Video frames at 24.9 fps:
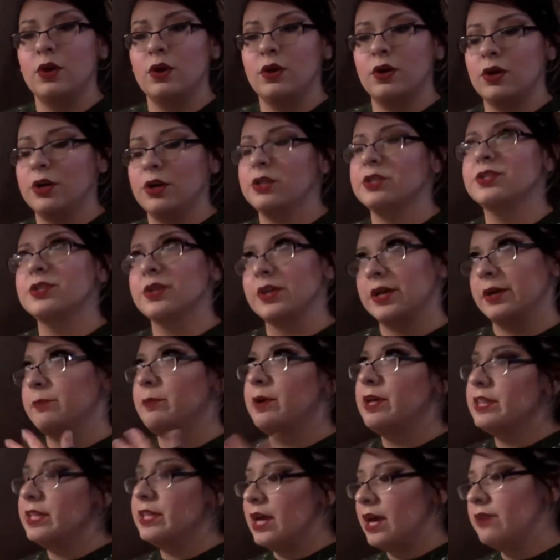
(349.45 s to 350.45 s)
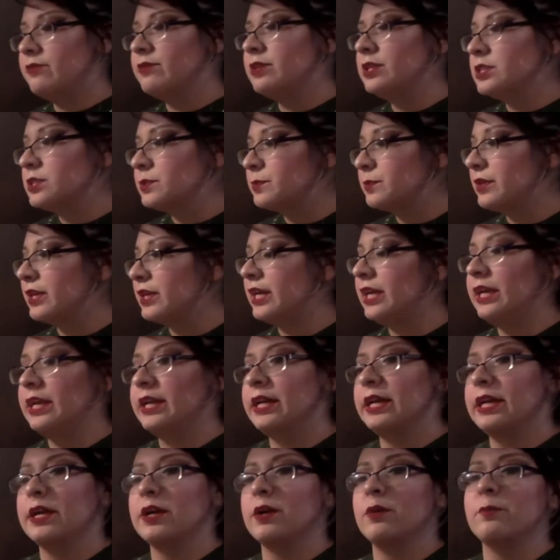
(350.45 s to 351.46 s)
while the oven is
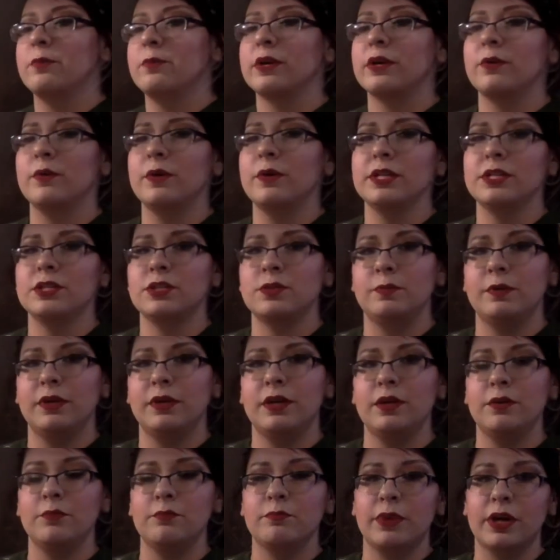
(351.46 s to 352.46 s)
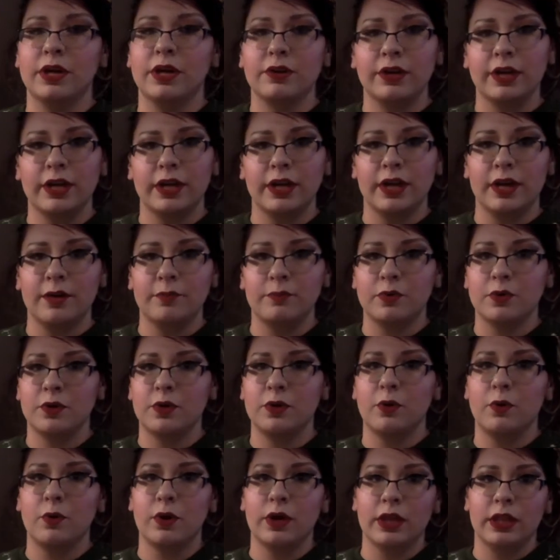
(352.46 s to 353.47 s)
preheating, we're going to be buttering up
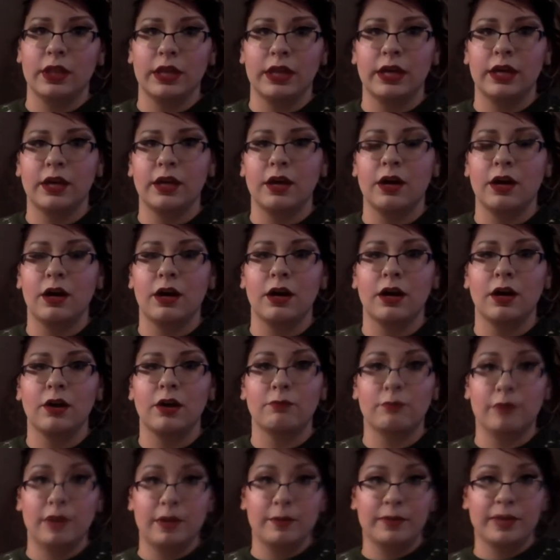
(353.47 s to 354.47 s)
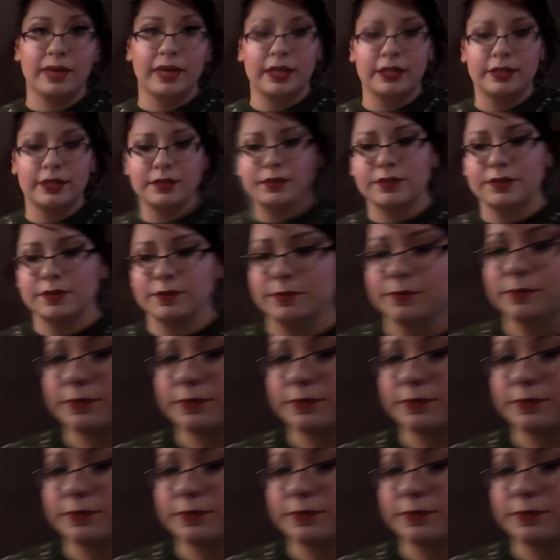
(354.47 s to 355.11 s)
or oiling our ramekins.